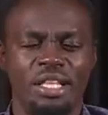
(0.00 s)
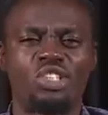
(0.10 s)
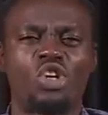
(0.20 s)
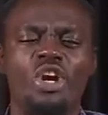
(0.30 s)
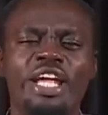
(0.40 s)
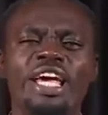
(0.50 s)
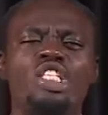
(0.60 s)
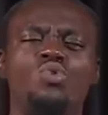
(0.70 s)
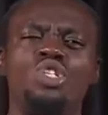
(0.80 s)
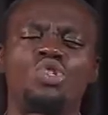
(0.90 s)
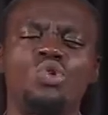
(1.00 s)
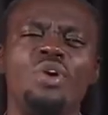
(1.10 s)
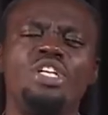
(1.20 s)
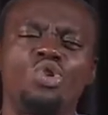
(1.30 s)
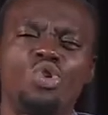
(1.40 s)
that creates
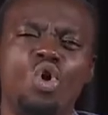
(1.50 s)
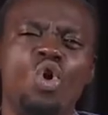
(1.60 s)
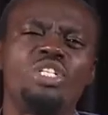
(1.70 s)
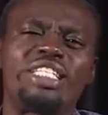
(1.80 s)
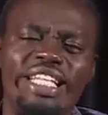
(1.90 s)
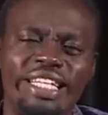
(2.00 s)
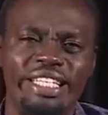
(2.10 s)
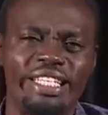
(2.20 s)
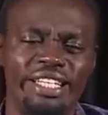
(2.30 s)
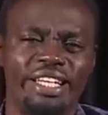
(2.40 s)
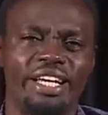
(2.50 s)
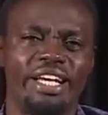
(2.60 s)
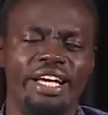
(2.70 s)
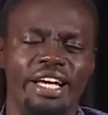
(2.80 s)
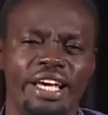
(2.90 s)
restoration constantly.
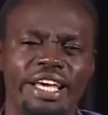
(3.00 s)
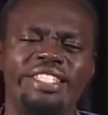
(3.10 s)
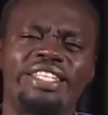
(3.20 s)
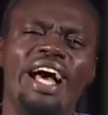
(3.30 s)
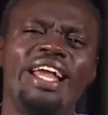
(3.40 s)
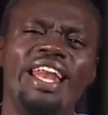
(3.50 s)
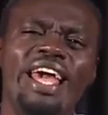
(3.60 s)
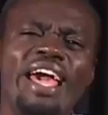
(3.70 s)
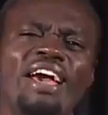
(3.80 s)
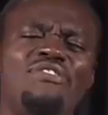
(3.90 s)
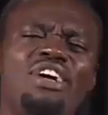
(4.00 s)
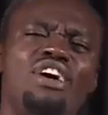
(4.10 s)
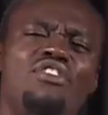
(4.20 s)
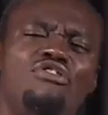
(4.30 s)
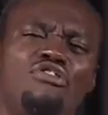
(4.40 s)
It's an
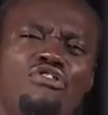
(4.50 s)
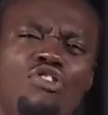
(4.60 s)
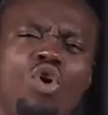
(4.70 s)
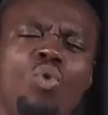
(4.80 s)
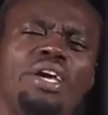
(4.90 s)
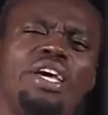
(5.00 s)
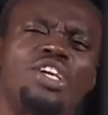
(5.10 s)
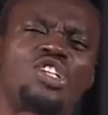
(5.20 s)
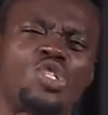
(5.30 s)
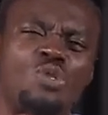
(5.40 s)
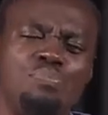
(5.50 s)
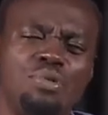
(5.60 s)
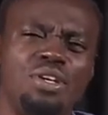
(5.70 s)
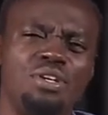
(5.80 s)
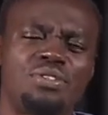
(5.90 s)
ever flowing
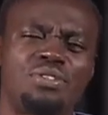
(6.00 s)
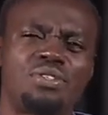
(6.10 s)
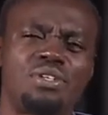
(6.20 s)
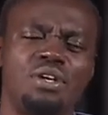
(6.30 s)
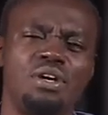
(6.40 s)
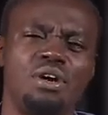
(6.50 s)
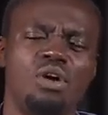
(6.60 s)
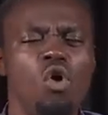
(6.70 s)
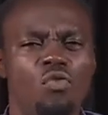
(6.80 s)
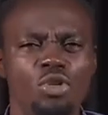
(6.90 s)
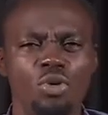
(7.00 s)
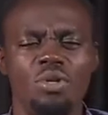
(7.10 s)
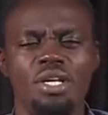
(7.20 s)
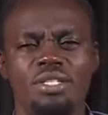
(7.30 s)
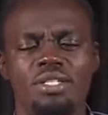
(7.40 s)
experience of
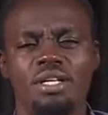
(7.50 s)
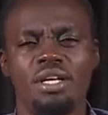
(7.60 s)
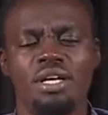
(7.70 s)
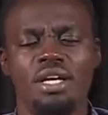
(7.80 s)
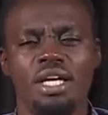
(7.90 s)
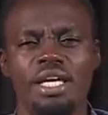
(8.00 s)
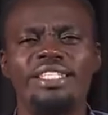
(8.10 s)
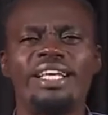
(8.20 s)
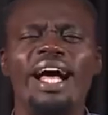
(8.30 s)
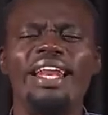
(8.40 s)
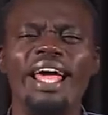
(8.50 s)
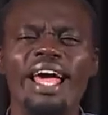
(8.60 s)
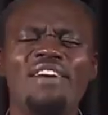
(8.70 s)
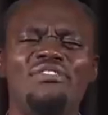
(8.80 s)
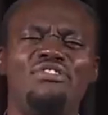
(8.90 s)
newness. It's
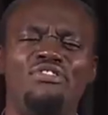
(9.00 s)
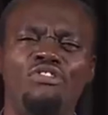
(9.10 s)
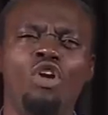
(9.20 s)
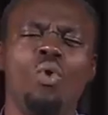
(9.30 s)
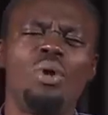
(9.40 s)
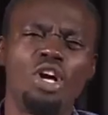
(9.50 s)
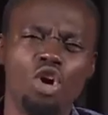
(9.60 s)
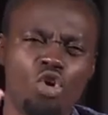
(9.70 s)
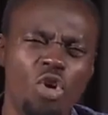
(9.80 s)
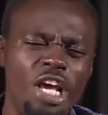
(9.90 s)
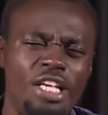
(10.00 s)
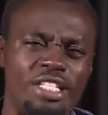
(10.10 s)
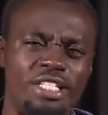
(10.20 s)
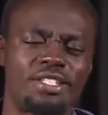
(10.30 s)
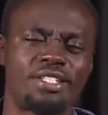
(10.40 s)
an ever flowing
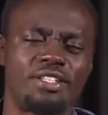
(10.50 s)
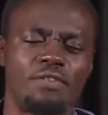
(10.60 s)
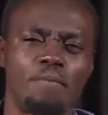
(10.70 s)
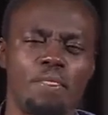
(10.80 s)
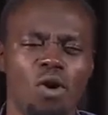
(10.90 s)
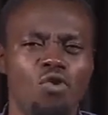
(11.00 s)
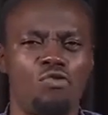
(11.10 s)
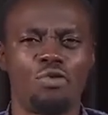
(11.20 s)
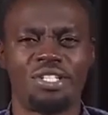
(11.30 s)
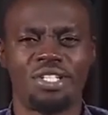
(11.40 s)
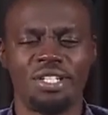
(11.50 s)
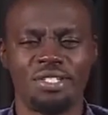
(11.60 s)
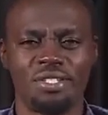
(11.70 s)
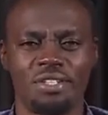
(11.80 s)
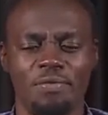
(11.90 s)
grace of
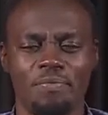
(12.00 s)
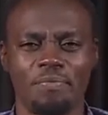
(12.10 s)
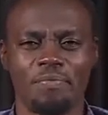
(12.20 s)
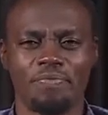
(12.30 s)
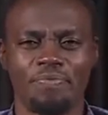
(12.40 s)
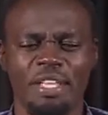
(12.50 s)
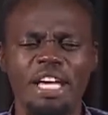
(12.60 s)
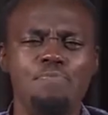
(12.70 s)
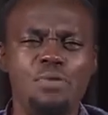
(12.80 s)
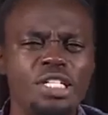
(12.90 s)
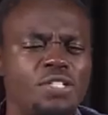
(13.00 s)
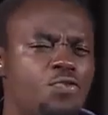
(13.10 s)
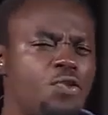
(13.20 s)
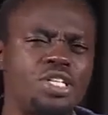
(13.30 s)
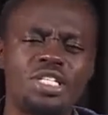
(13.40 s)
freshness. It
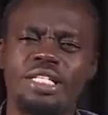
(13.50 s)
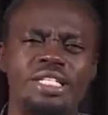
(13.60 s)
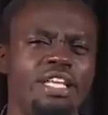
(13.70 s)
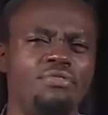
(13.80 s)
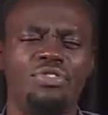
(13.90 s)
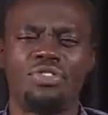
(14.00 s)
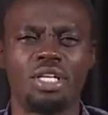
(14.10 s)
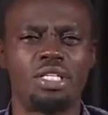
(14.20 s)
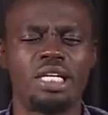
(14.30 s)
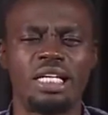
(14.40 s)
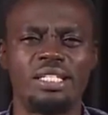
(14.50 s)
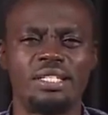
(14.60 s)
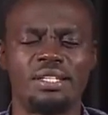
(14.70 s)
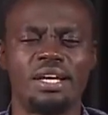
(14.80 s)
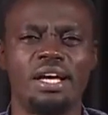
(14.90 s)
brings freshness in everything it
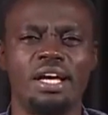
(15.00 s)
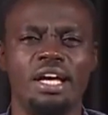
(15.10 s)
touches.